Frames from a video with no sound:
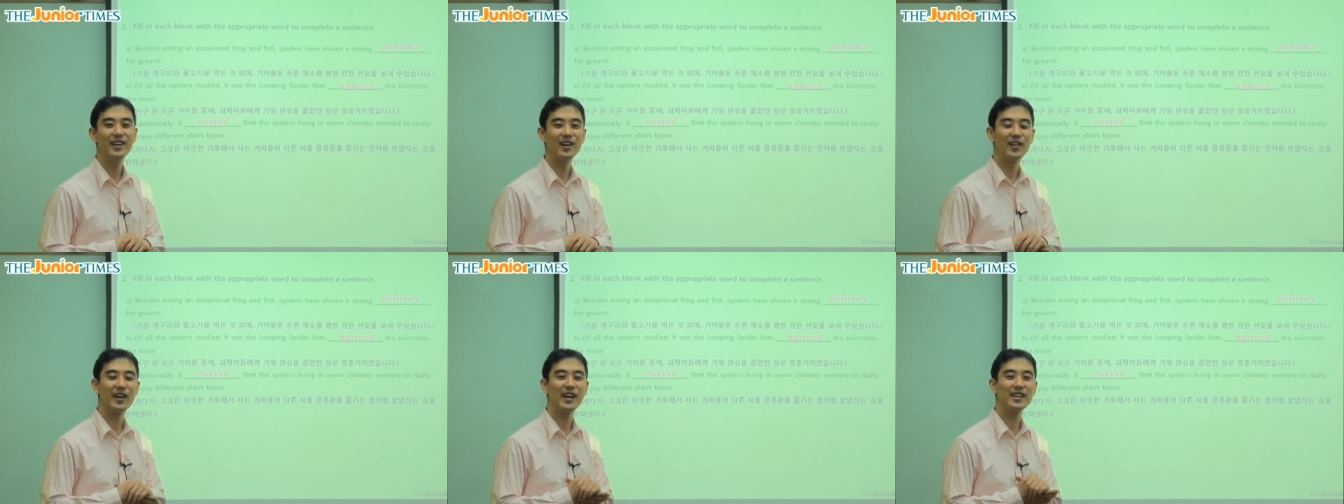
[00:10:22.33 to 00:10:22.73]

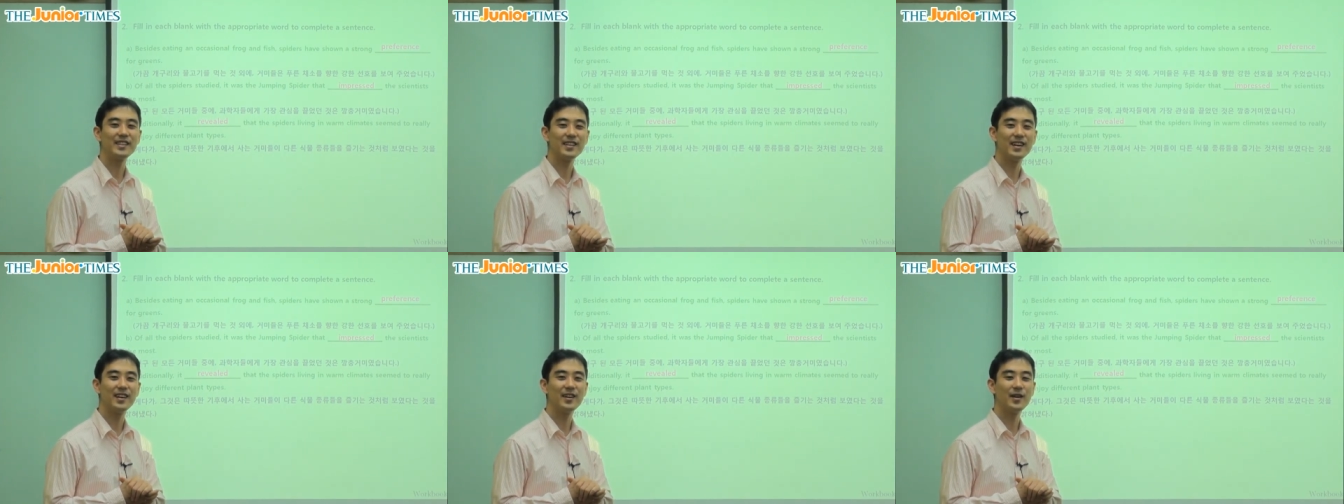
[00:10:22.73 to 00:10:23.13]
All
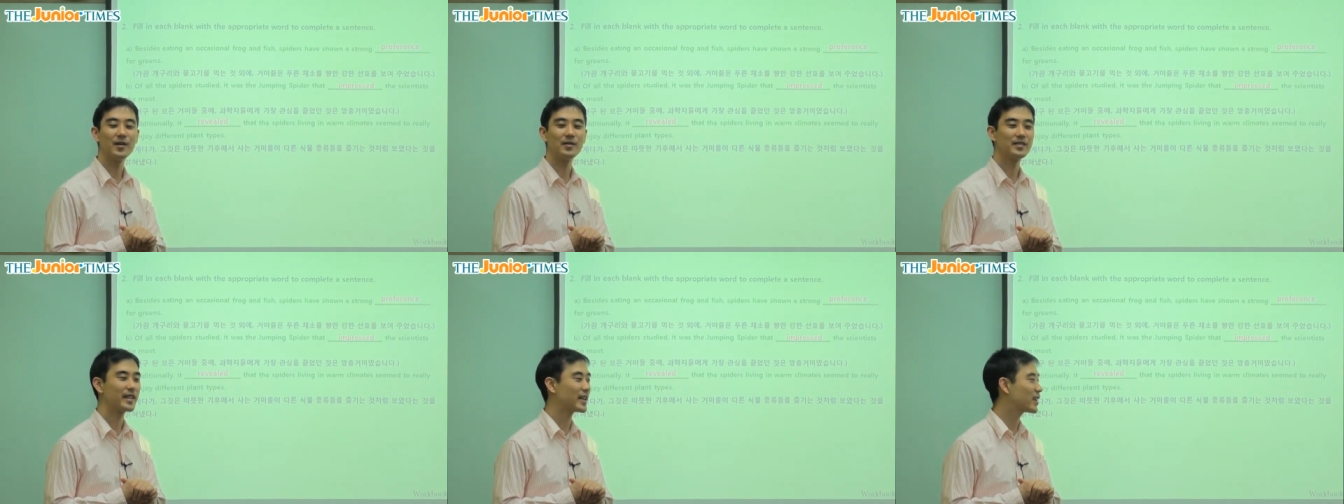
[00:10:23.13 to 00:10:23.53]

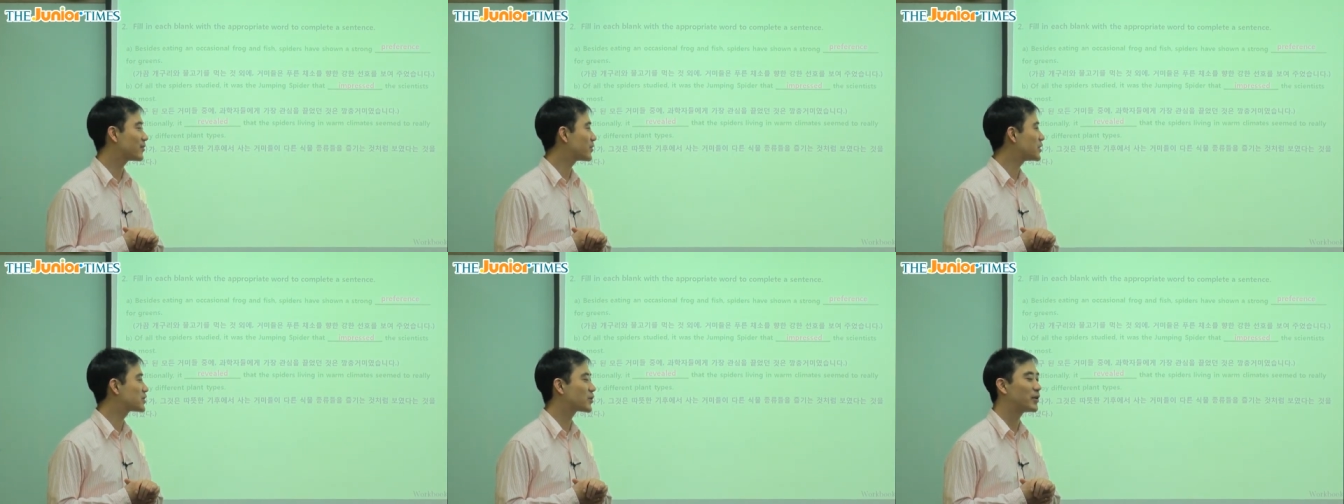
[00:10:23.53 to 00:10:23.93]
right, thank you
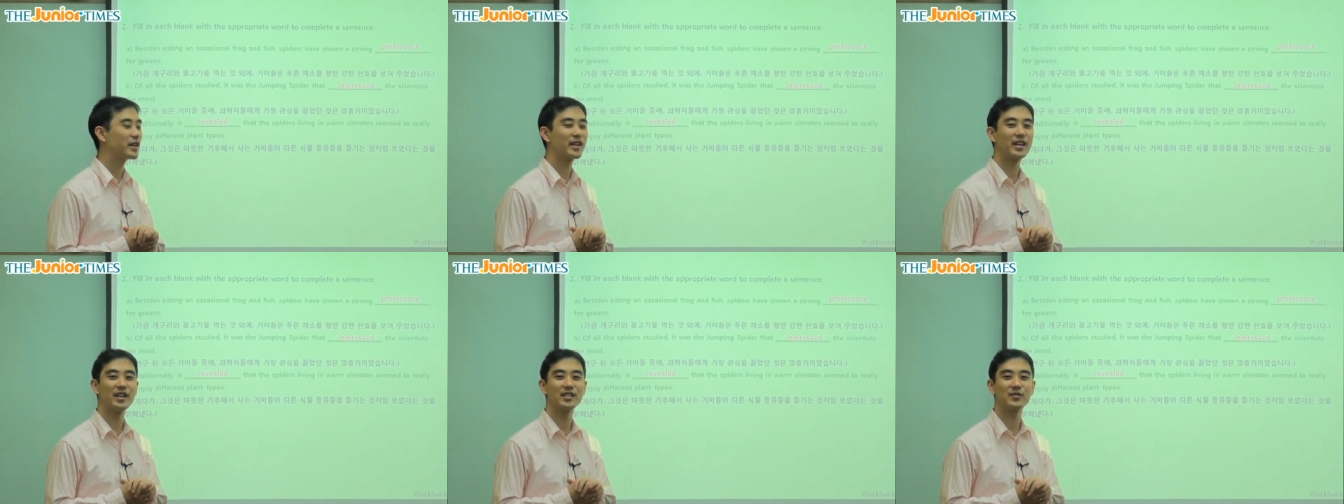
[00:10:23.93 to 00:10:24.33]
for
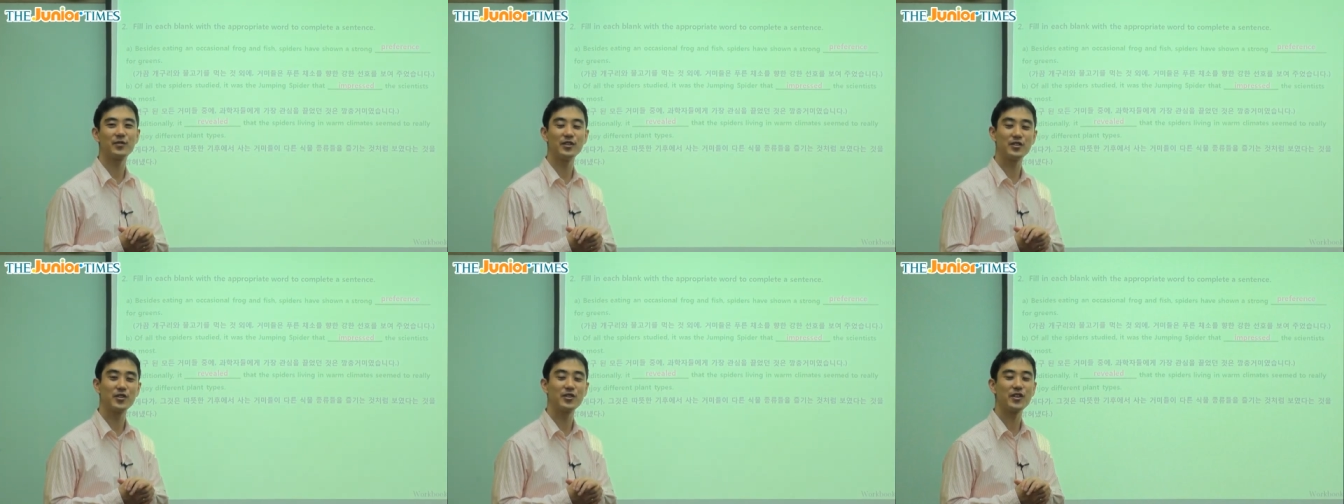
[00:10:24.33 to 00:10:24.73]
joining us
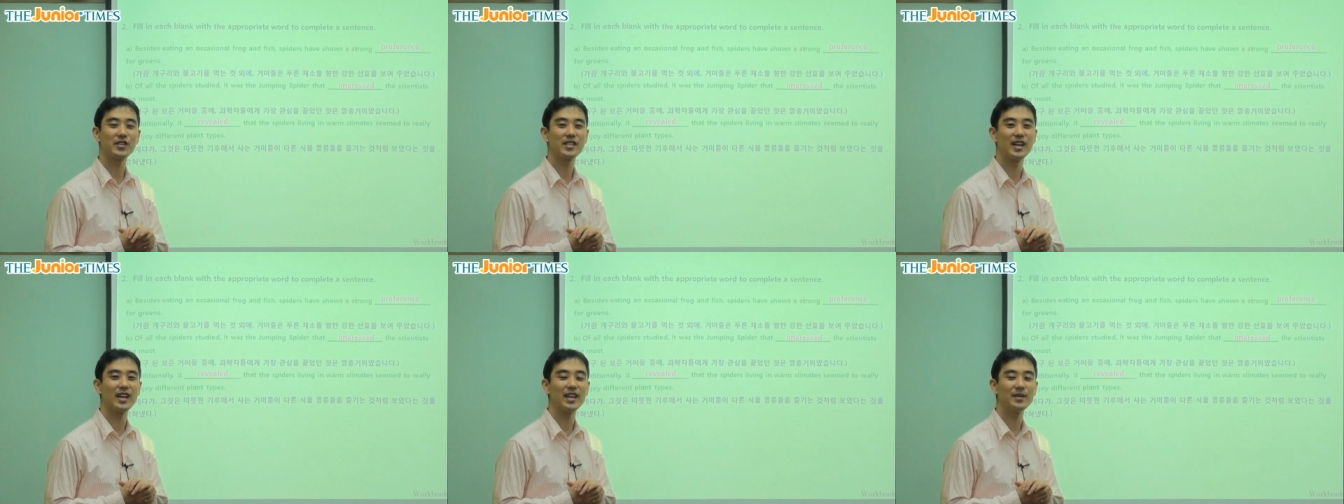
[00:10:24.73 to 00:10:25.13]
for Junior
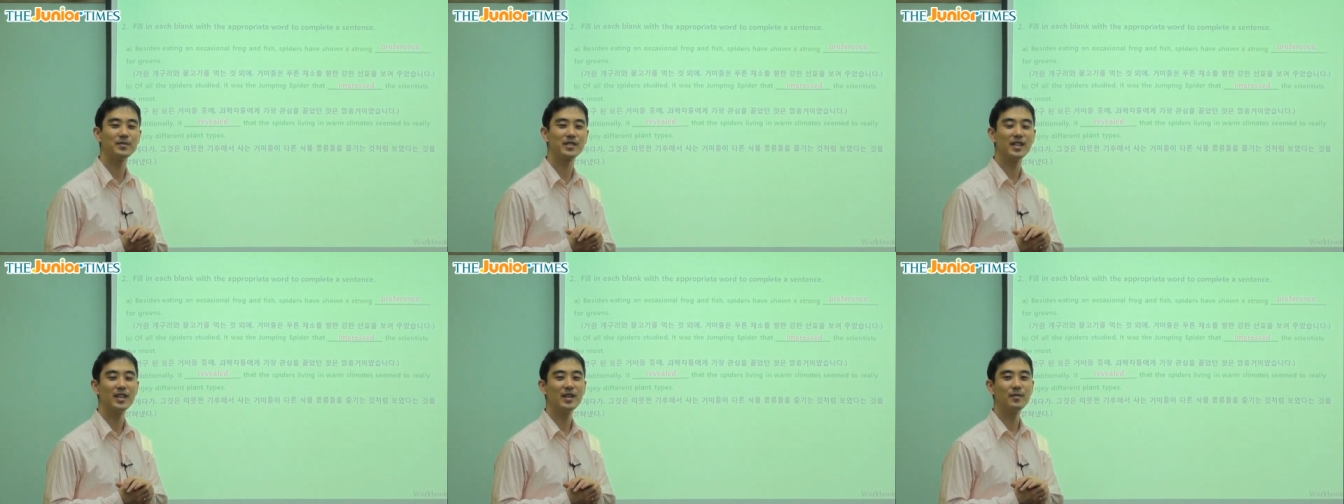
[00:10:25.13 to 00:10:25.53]
Times.